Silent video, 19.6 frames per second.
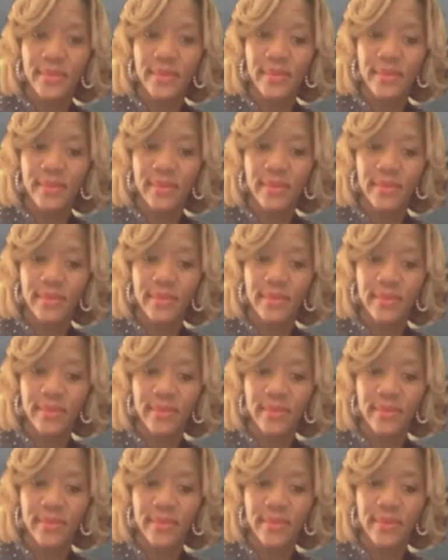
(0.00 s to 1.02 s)

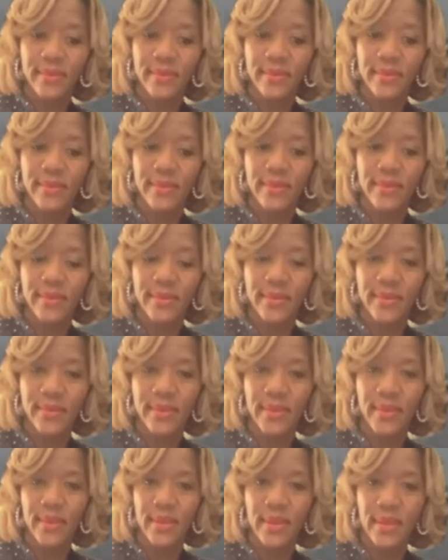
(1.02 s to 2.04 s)

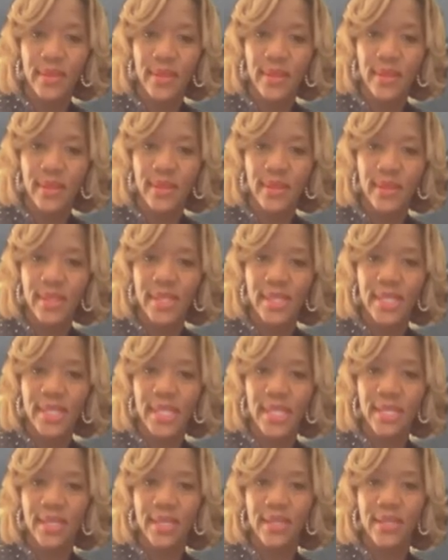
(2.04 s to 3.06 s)
The person shown says nothing.